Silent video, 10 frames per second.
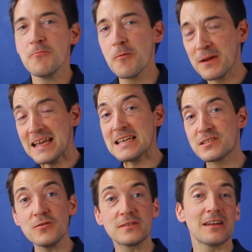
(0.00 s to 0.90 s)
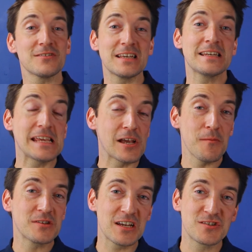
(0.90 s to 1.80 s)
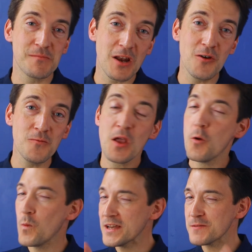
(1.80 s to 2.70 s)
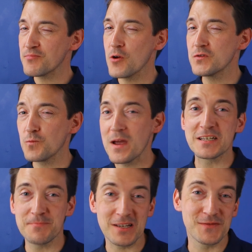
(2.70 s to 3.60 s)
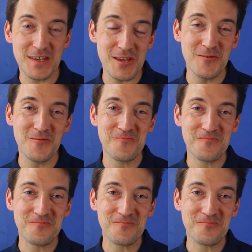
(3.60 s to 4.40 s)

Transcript: But please do tell us in the comment section below which approach works best for you.